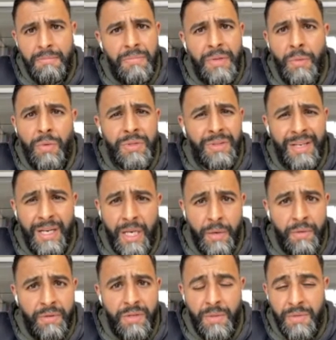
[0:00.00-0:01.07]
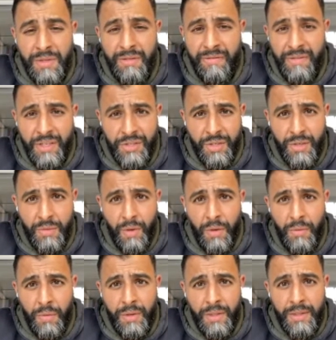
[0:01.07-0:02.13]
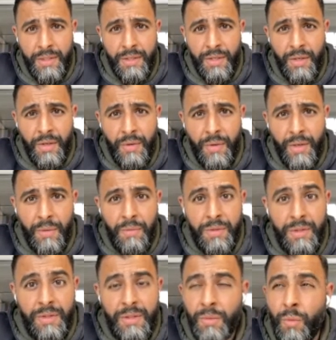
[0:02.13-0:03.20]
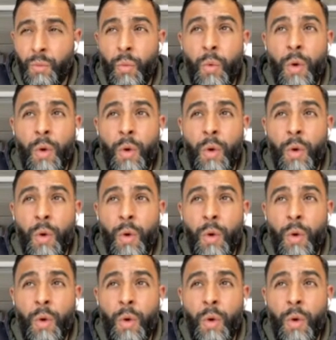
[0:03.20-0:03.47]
There wasn't clear in terms of the vision, what we wanted to do. It was